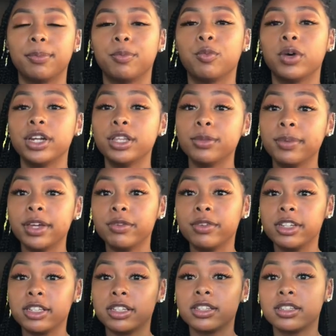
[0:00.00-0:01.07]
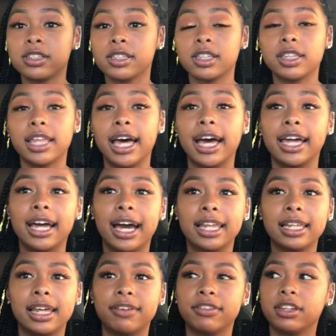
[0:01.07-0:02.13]
one of the main reasons that I
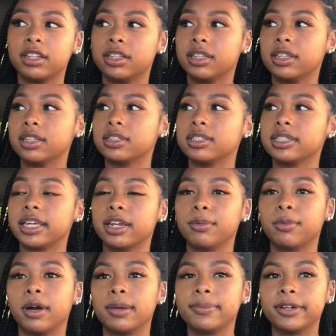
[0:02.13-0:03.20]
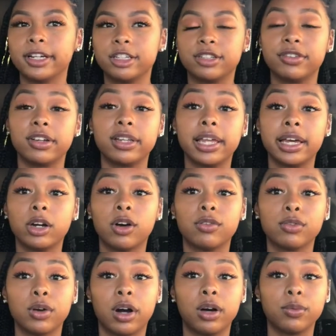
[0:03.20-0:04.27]
left Santa Barbara, I just felt like
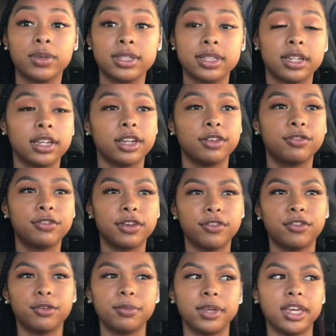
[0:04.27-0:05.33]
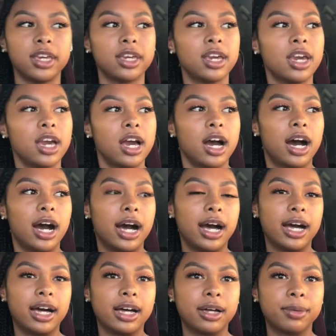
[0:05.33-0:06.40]
overall it wasn't a good fit for me.
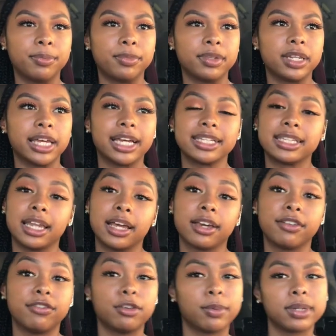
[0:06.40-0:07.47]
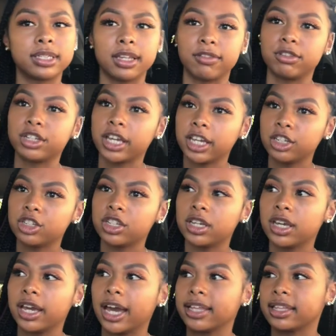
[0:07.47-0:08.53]
Like I said, I could feel myself
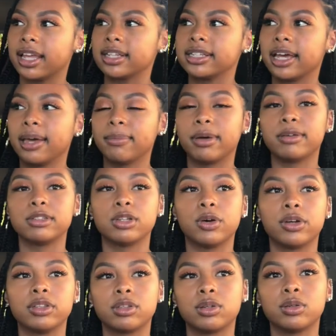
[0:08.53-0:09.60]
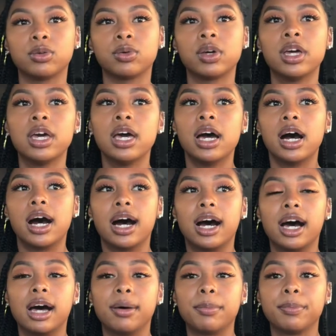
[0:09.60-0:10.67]
changing. At that time, I was going through
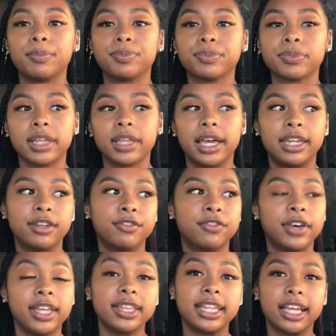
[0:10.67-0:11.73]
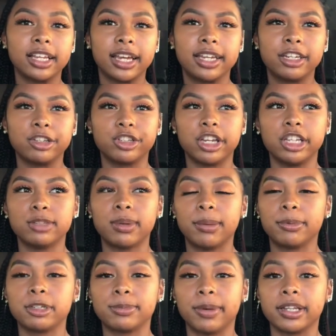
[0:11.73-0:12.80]
an event that kind of changed my
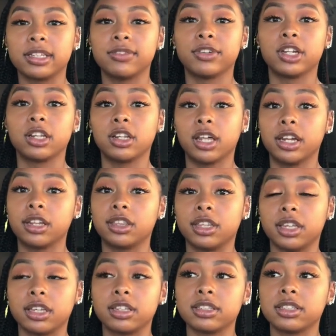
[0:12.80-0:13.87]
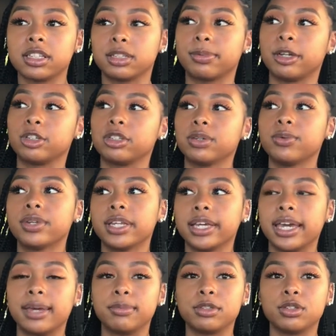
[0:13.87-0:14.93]
perspective on a lot of things, especially when it
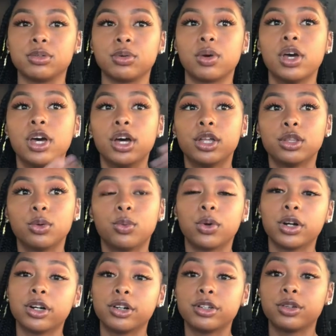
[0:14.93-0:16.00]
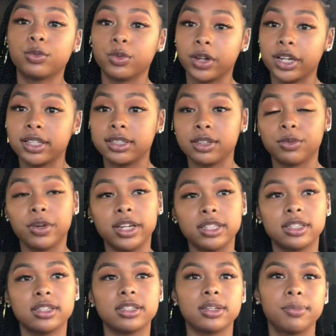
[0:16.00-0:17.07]
came to the world and race and
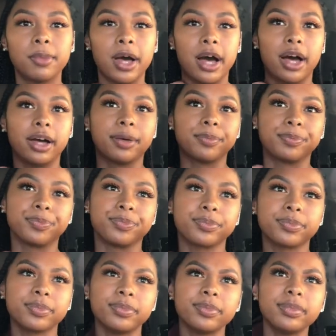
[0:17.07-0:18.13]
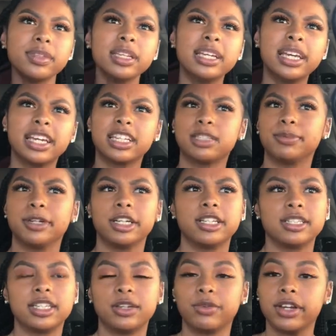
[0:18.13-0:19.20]
racism.
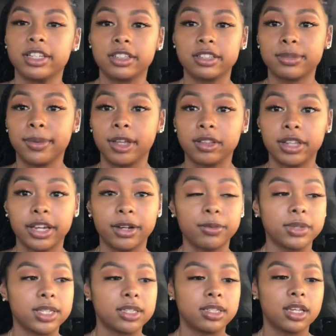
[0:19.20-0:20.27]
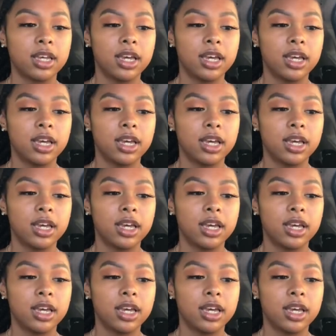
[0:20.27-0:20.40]
Experiencing racism out there was